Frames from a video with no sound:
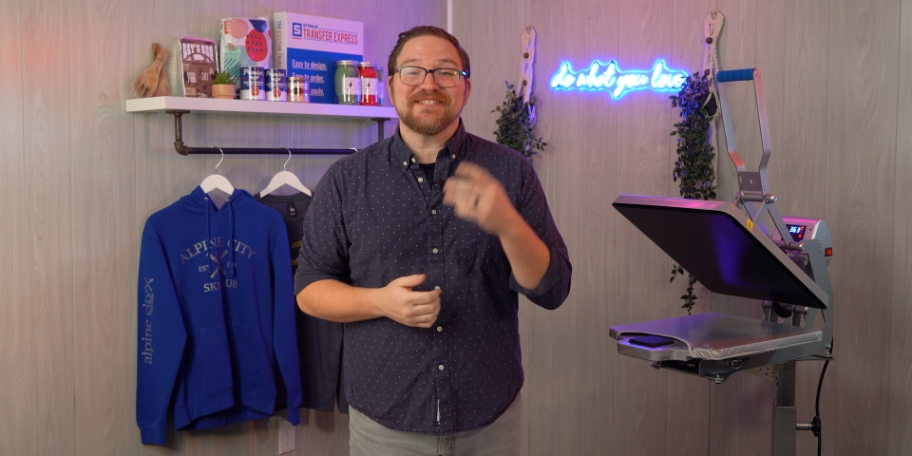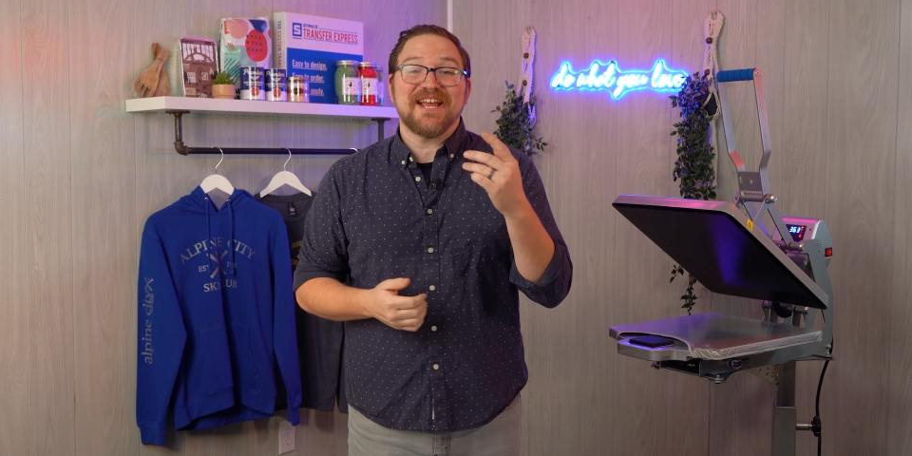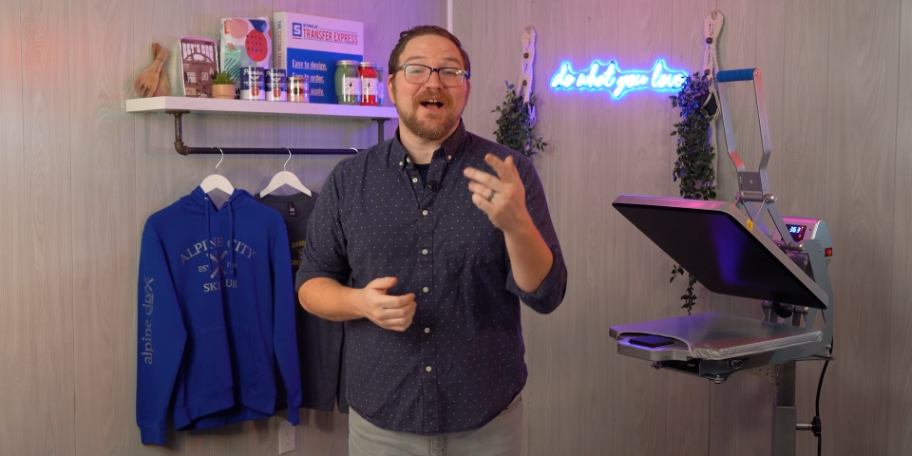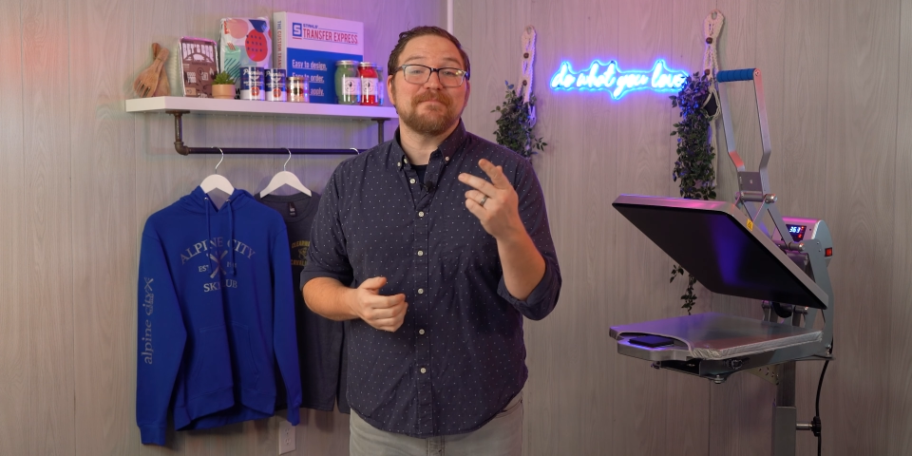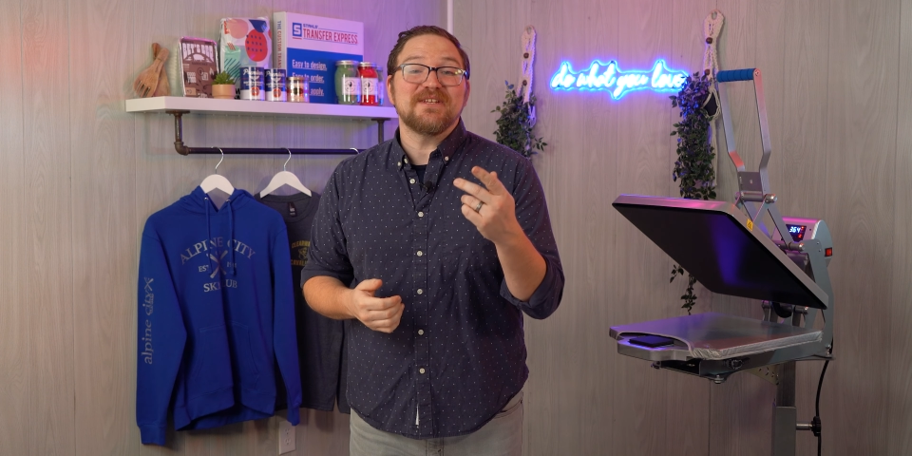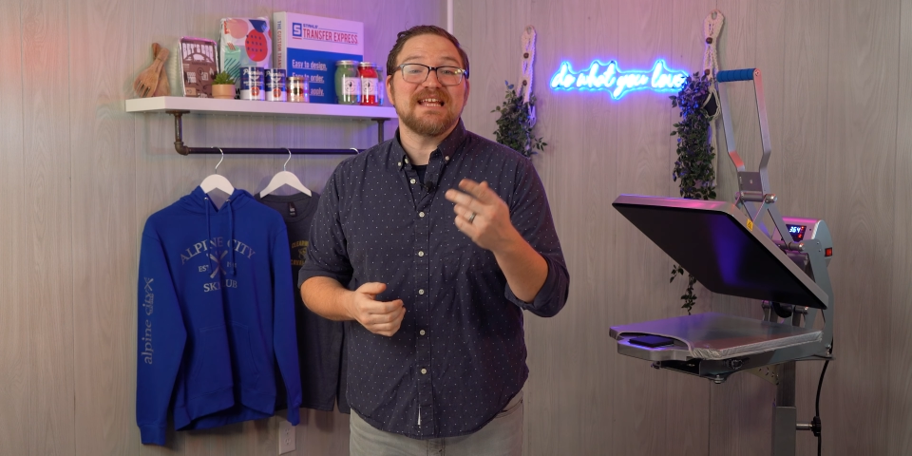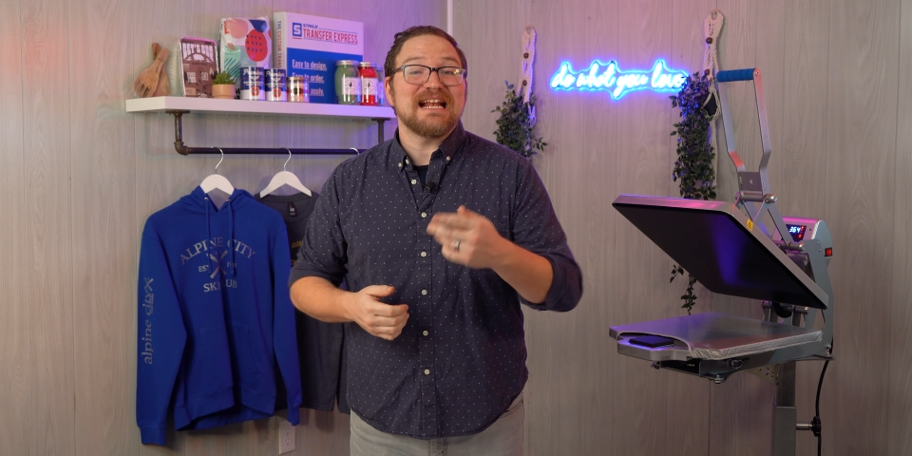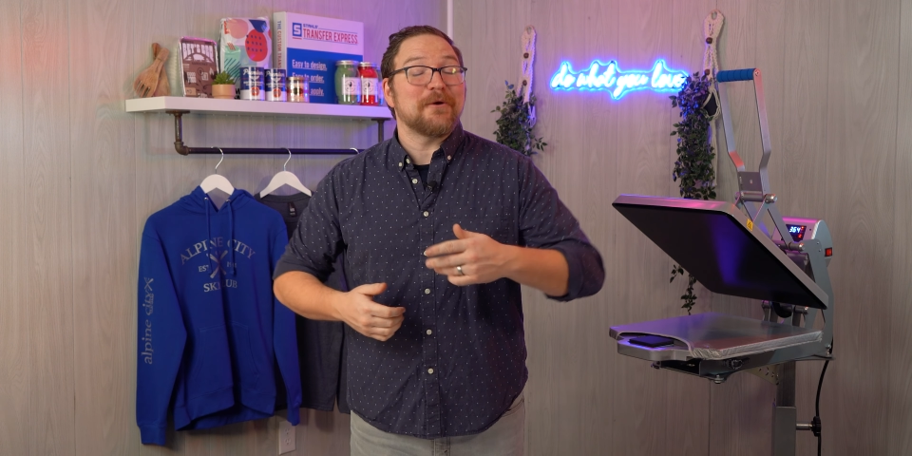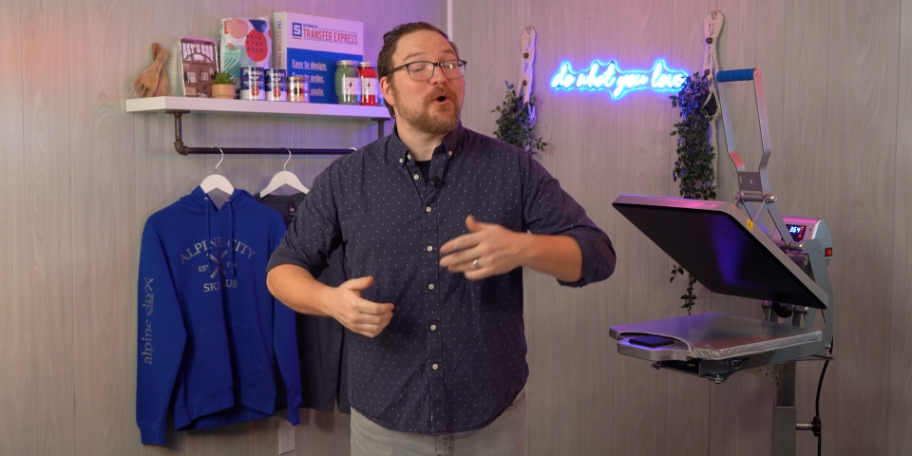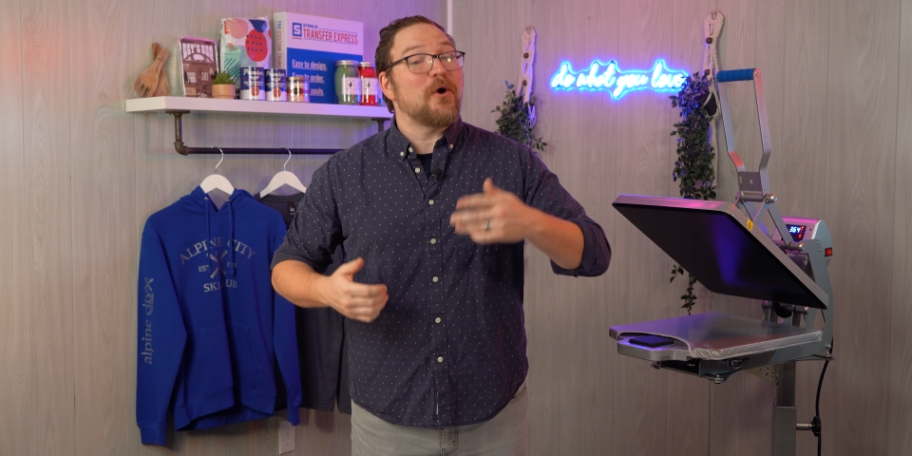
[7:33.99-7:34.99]
Stay up to
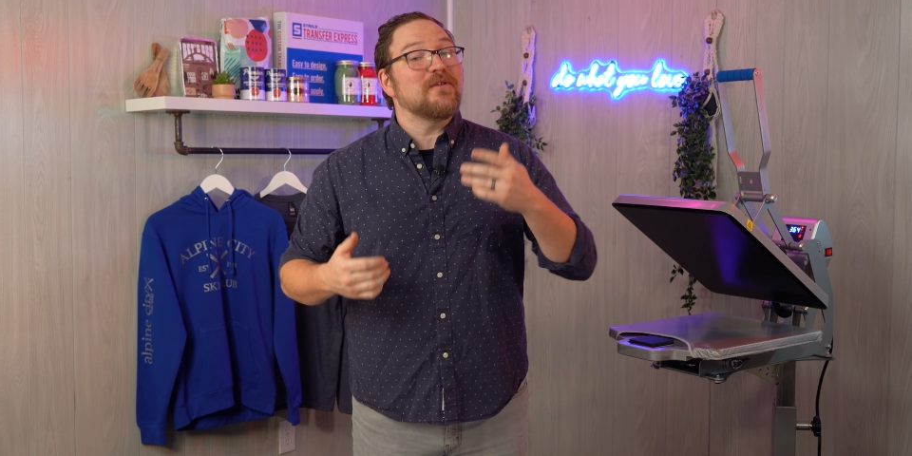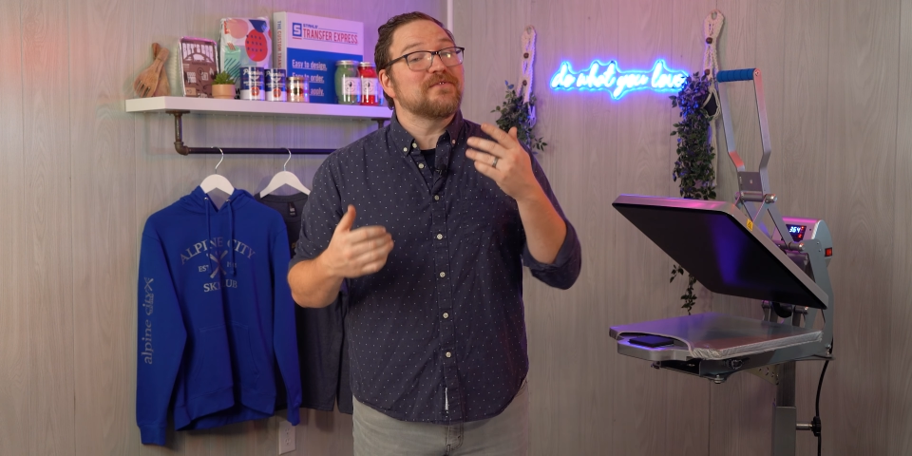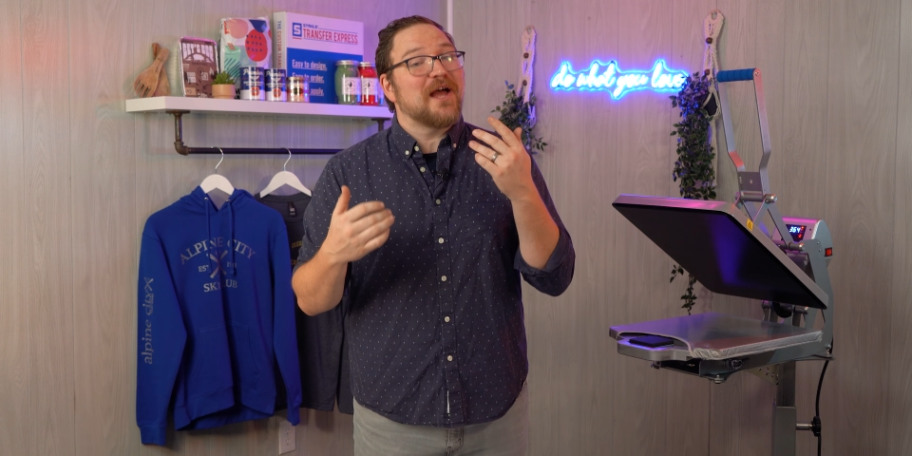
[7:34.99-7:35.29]
date on all of